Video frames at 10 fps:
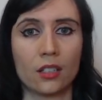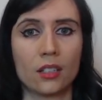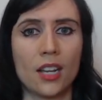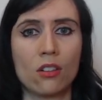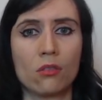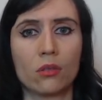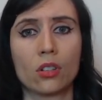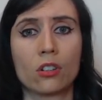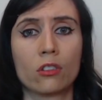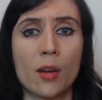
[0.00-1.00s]
Now, the
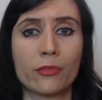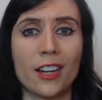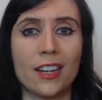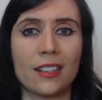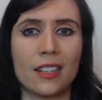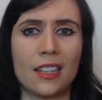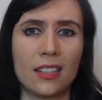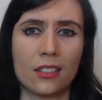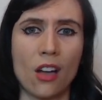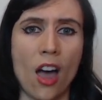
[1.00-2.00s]
crime rate
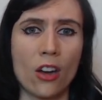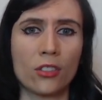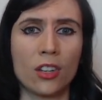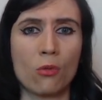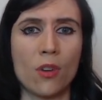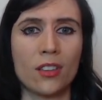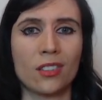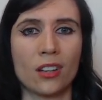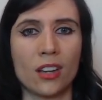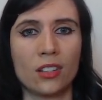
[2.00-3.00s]
is higher than it was in
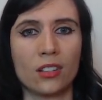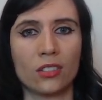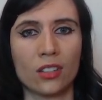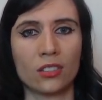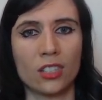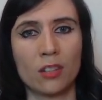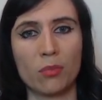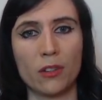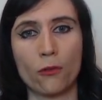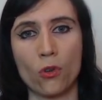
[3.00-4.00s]
1960,
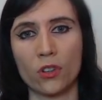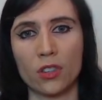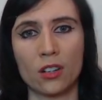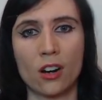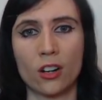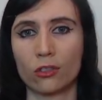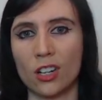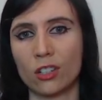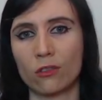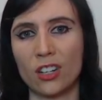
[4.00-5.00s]
before the
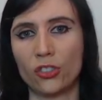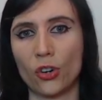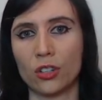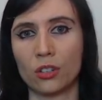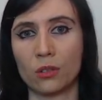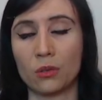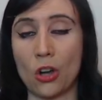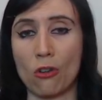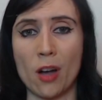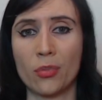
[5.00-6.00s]
incarceration rate started to
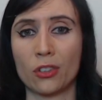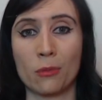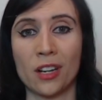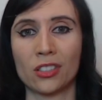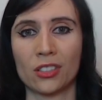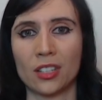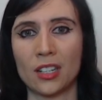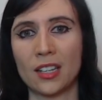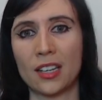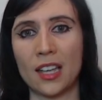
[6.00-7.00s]
go up so much.
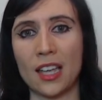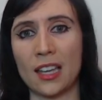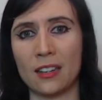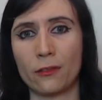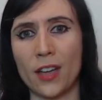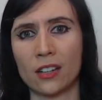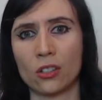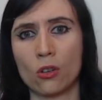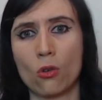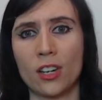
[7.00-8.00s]
And in fact,
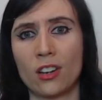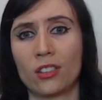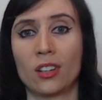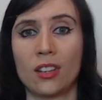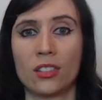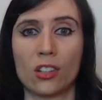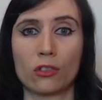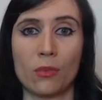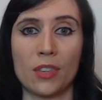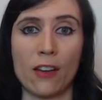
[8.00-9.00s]
according to statistics
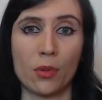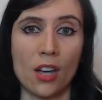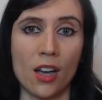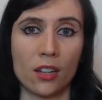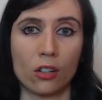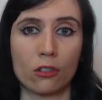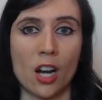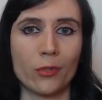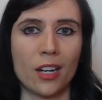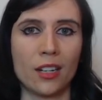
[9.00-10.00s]
from the FBI, the
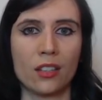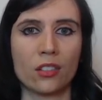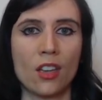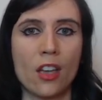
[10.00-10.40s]
crime rate is